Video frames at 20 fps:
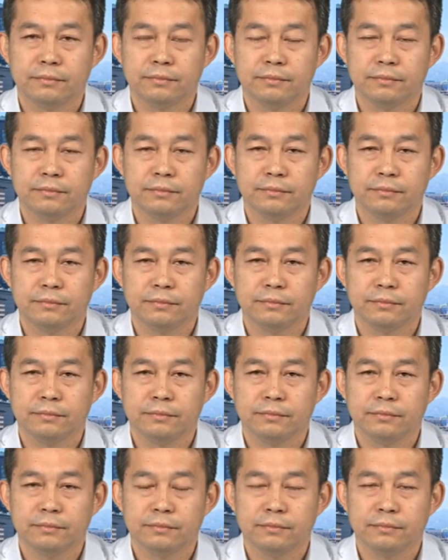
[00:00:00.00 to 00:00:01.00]

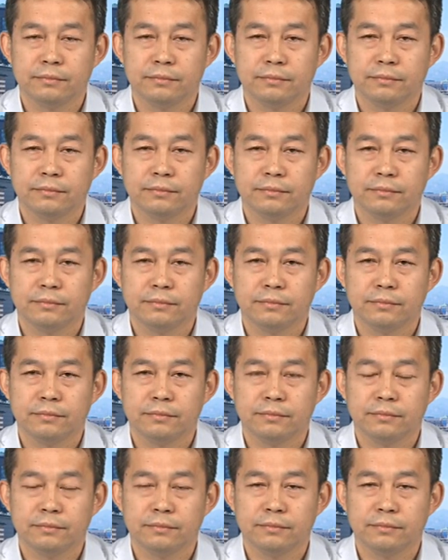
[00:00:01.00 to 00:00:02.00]
The person shown says nothing.